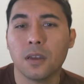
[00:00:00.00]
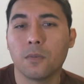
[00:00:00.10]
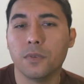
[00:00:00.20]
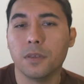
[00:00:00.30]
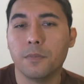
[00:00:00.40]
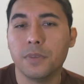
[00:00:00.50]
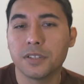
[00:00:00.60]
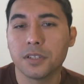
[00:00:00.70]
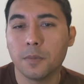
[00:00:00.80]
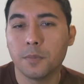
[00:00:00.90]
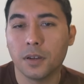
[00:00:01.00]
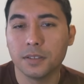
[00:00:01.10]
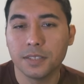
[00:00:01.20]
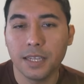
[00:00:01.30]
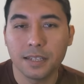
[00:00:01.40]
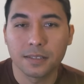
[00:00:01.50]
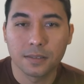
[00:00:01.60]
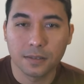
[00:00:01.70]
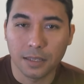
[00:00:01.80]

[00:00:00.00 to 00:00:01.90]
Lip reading: with the bishop, pawn takes,